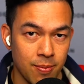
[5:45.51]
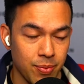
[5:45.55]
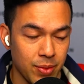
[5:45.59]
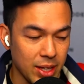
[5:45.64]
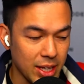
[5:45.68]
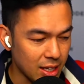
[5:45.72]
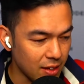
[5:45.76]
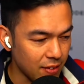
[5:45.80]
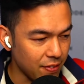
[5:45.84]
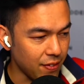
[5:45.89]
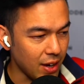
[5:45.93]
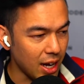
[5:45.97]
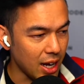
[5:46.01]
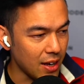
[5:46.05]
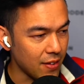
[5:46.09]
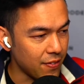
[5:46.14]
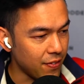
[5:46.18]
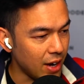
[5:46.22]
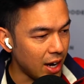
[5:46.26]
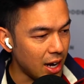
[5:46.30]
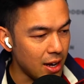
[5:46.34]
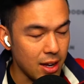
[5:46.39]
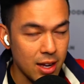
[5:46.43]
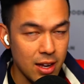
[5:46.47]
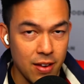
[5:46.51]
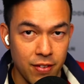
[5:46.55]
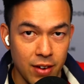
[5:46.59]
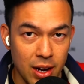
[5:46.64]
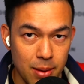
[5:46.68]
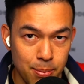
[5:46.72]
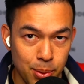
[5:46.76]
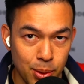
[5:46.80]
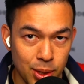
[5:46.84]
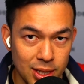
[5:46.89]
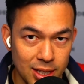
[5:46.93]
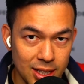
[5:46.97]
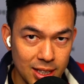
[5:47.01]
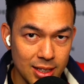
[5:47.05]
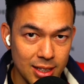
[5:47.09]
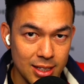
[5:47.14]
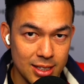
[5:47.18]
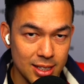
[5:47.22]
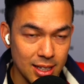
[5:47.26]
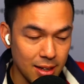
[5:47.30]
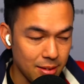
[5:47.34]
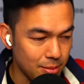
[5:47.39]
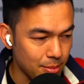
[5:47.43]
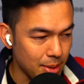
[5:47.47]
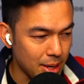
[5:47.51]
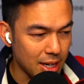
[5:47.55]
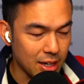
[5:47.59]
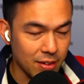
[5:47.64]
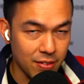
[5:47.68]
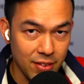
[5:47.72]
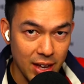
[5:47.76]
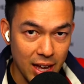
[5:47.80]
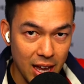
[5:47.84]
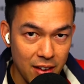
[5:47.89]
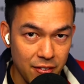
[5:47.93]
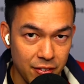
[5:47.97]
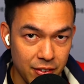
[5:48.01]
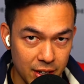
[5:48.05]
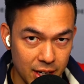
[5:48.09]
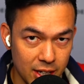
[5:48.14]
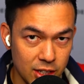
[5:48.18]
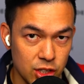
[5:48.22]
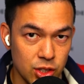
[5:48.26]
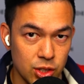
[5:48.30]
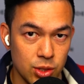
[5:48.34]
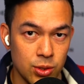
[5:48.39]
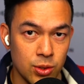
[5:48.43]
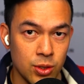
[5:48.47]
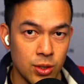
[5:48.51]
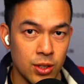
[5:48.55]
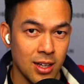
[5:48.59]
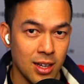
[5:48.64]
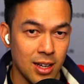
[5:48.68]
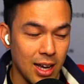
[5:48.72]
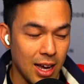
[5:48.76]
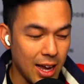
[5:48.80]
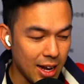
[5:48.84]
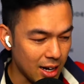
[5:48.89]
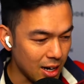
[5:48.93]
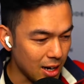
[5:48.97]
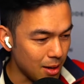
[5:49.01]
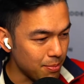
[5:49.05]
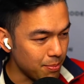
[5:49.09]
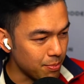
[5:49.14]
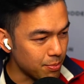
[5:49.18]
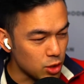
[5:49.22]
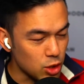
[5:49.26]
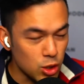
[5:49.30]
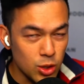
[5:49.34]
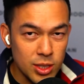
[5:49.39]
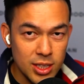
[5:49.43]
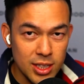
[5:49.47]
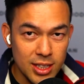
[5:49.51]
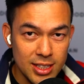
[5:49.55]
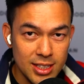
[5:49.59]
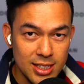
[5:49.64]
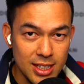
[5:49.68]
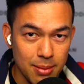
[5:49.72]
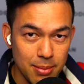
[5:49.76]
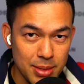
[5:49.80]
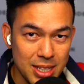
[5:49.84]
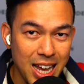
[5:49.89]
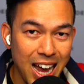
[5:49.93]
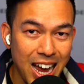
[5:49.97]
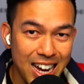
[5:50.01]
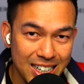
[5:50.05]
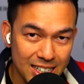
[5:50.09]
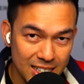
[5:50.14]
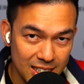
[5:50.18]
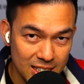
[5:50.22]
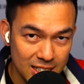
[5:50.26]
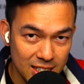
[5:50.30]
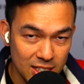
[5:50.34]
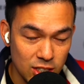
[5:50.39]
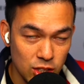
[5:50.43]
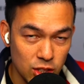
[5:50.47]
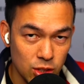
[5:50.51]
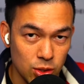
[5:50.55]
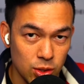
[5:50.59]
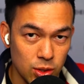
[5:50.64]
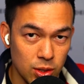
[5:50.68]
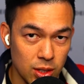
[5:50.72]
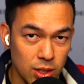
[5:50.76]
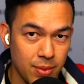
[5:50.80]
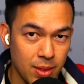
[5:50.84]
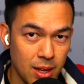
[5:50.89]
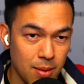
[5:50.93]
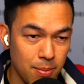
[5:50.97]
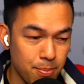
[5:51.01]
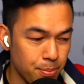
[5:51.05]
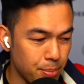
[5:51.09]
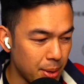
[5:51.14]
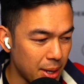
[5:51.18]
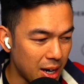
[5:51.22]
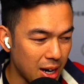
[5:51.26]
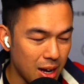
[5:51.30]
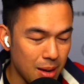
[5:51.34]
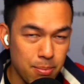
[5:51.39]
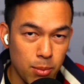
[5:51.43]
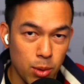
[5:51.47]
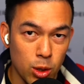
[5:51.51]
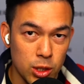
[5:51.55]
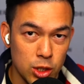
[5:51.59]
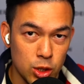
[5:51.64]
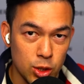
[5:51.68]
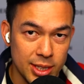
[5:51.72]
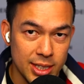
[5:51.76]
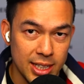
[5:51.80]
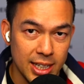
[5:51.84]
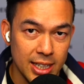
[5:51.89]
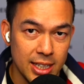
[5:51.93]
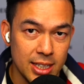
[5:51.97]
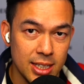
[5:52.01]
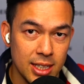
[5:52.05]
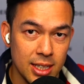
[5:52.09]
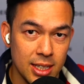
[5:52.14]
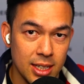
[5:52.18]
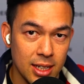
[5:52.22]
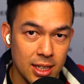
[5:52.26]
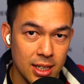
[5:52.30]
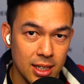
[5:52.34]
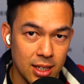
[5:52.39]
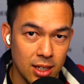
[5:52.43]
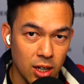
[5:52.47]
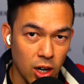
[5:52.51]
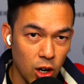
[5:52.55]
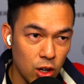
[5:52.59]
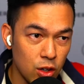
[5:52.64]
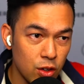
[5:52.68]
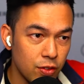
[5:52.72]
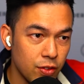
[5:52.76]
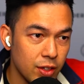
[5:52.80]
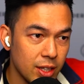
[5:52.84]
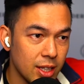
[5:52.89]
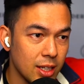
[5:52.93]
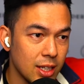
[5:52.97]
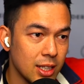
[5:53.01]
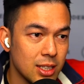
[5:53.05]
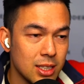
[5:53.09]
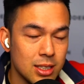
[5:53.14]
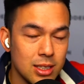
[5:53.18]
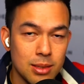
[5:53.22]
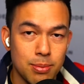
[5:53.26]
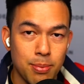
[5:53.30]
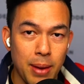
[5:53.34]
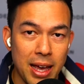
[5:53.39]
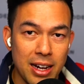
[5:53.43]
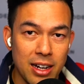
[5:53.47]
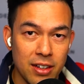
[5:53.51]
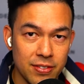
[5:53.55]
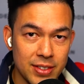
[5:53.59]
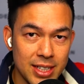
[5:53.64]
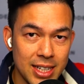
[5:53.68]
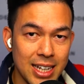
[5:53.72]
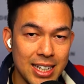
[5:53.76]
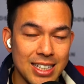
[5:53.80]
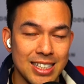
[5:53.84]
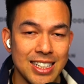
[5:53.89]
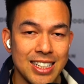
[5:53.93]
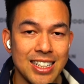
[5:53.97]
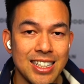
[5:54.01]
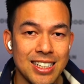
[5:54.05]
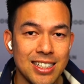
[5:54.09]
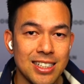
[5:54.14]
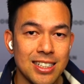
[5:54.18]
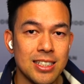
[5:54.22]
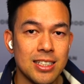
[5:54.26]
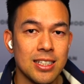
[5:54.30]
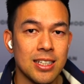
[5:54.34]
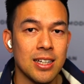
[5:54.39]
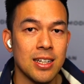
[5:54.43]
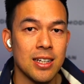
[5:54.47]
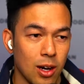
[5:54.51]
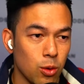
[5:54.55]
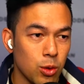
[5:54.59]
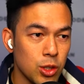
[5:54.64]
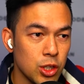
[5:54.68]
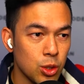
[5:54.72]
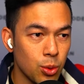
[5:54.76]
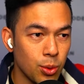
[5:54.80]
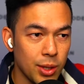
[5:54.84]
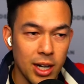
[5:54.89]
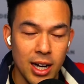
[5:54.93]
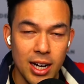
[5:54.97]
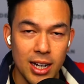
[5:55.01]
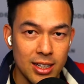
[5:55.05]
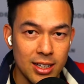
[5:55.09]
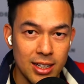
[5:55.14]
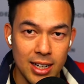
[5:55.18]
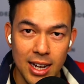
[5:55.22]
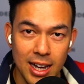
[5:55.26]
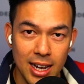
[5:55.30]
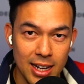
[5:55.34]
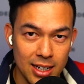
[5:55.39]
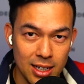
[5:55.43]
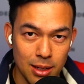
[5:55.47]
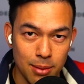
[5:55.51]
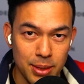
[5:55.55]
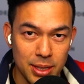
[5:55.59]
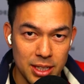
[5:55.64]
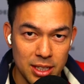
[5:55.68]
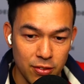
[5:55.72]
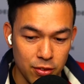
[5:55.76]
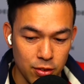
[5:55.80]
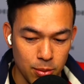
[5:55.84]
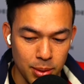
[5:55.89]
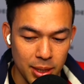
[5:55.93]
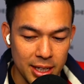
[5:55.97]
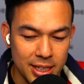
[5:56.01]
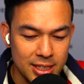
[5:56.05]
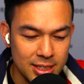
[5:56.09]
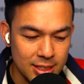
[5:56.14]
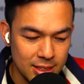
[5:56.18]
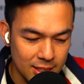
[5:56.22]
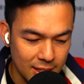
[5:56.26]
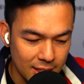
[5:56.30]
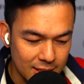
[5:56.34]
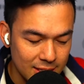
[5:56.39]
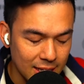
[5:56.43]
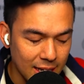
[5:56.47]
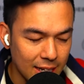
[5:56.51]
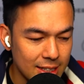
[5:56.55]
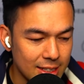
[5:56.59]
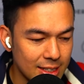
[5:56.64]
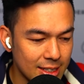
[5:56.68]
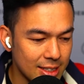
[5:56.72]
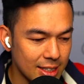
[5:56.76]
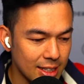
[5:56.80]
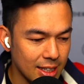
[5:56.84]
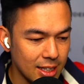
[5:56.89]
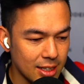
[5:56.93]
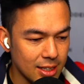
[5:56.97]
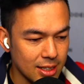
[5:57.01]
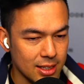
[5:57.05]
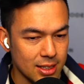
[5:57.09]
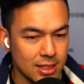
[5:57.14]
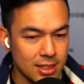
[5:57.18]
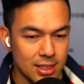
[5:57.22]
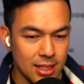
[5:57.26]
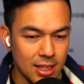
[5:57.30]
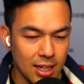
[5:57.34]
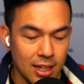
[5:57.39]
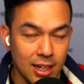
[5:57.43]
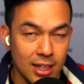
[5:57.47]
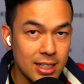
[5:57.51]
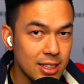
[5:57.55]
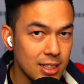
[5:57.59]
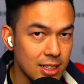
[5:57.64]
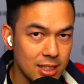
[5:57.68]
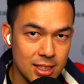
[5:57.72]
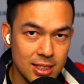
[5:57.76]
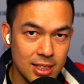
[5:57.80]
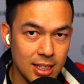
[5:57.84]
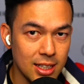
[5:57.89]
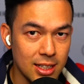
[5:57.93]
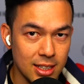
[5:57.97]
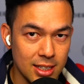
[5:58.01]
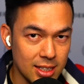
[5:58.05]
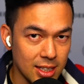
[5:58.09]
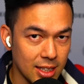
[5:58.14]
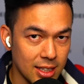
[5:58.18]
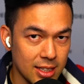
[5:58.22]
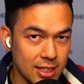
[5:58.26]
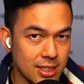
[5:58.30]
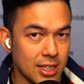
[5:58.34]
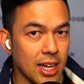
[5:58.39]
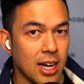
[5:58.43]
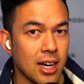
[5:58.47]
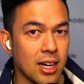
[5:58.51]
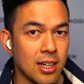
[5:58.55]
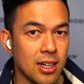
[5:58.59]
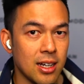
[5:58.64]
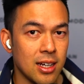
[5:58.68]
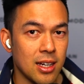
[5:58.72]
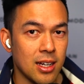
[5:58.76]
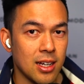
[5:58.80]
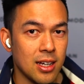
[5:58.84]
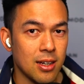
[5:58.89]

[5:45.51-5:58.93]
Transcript: Like if I'm putting in the same amount of effort as you and I'm using the same tactics as you, but I'm more strategic, over the span of 10 years, you and I are going to end up in different places. And I started to see this. And I didn't see this at the start.